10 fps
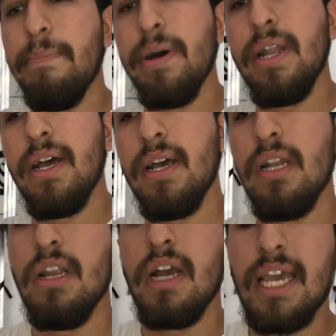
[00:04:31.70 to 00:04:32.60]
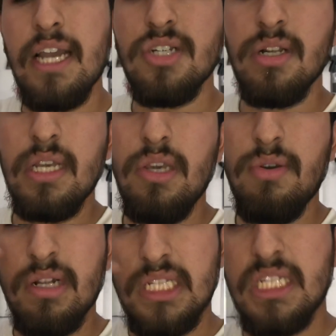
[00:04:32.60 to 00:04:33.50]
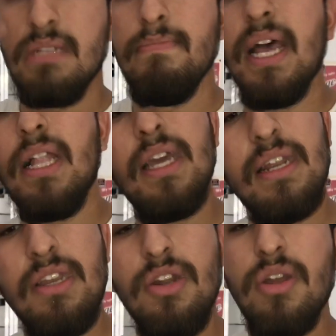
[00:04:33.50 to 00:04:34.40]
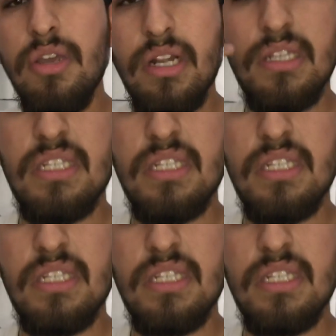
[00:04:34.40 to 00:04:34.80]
but occasionally you could smell it. You know, you could